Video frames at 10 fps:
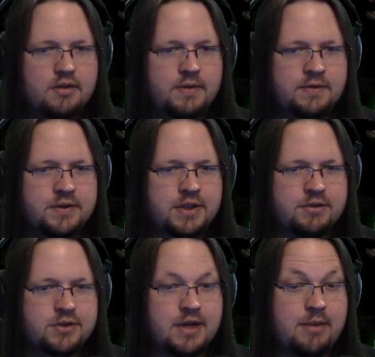
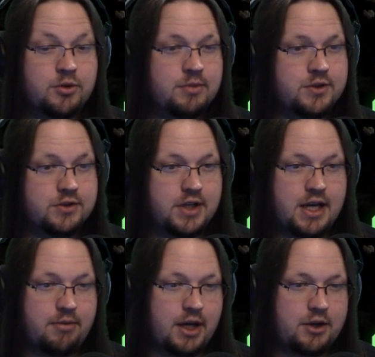57 scrap, 2 missiles,
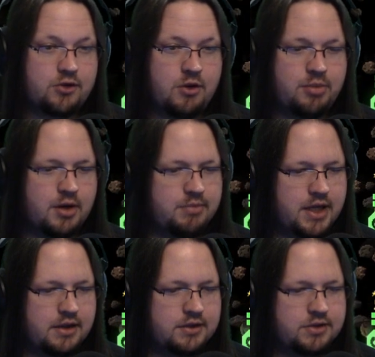and we got a drone part
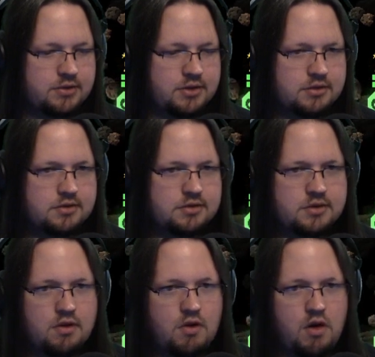back. That's cool.
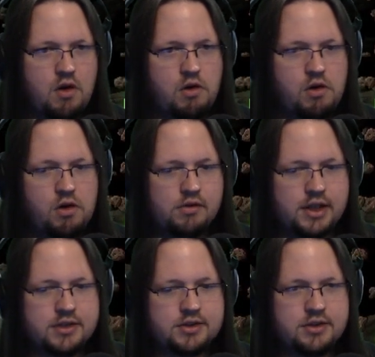
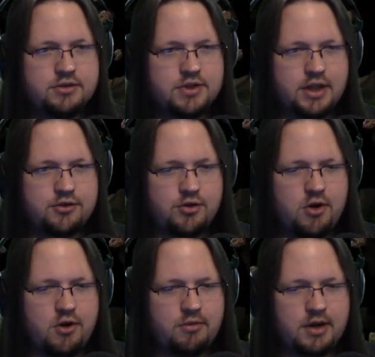Like, using a
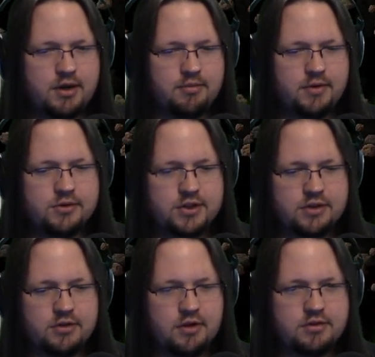drone when I'm
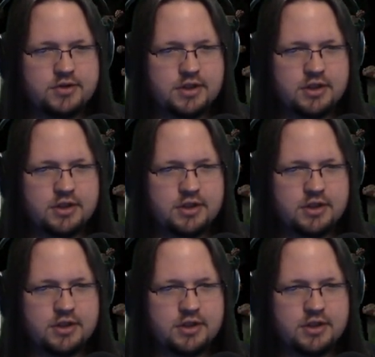using drones to